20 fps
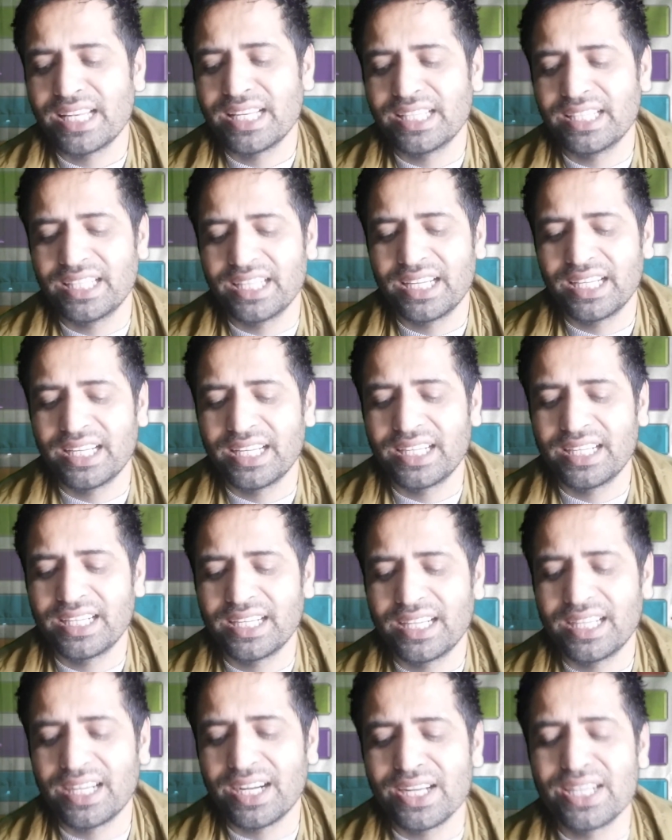and
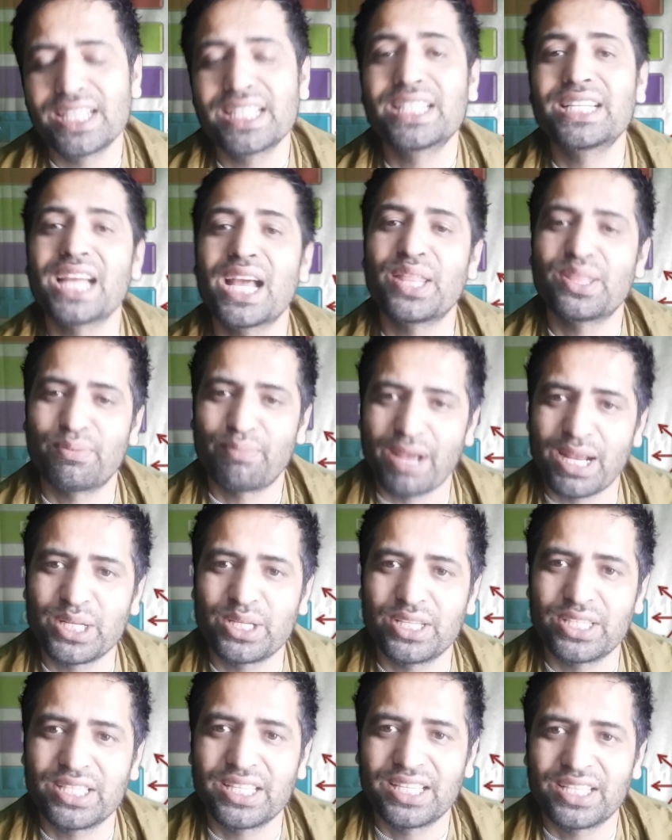
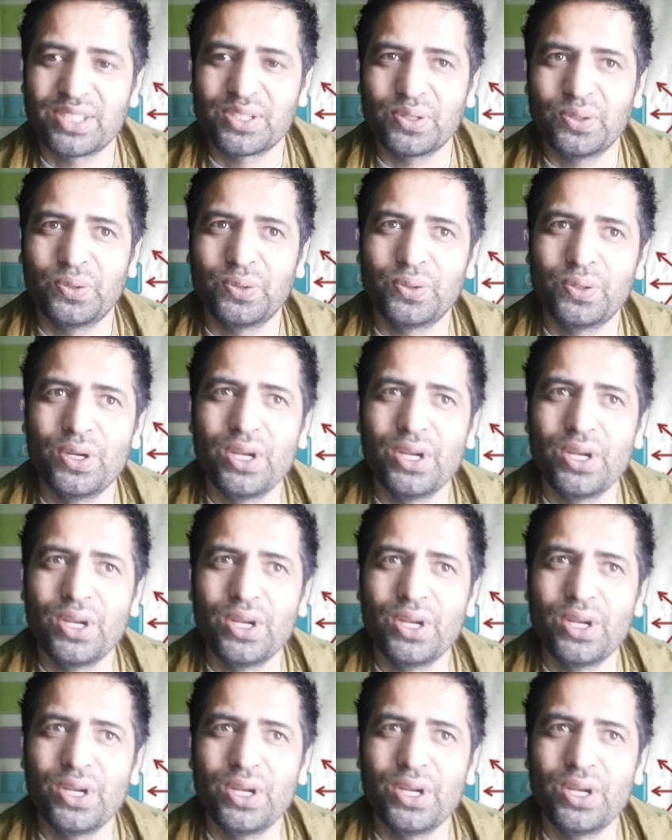understand the message.